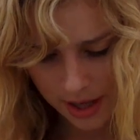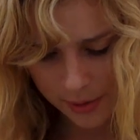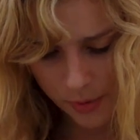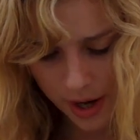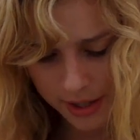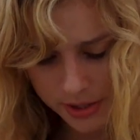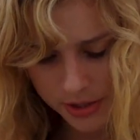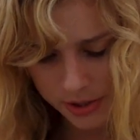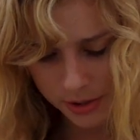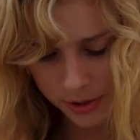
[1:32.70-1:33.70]
I wanted
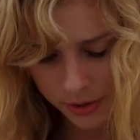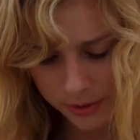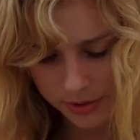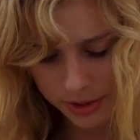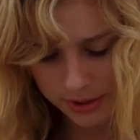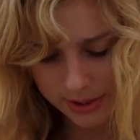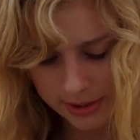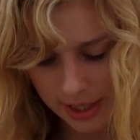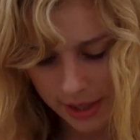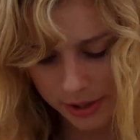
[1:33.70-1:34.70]
to just
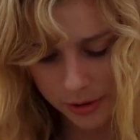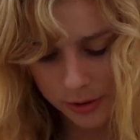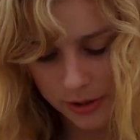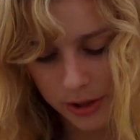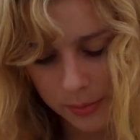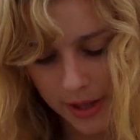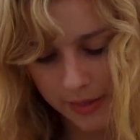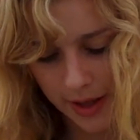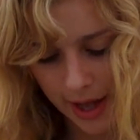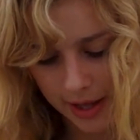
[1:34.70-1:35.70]
tell you a little bit
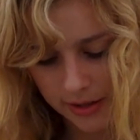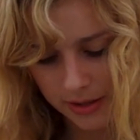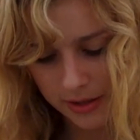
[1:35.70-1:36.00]
that